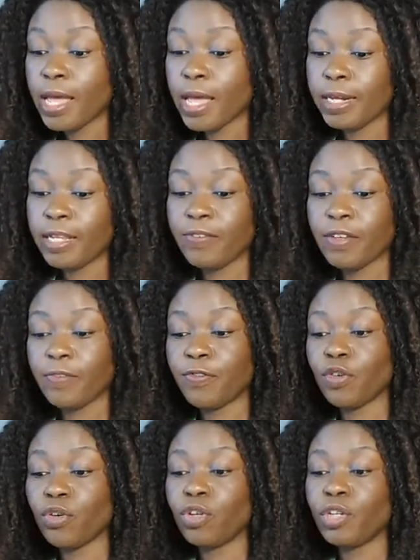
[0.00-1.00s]
And even
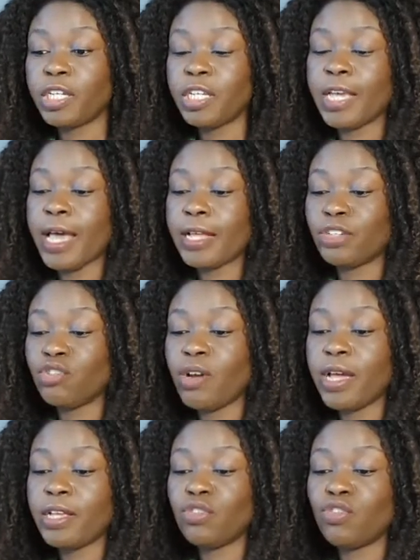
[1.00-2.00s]
if you're looking at
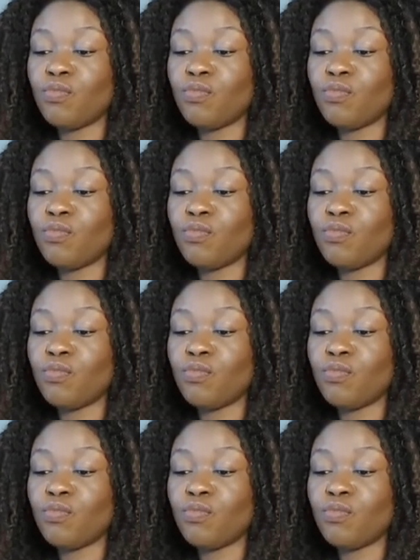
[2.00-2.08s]
trying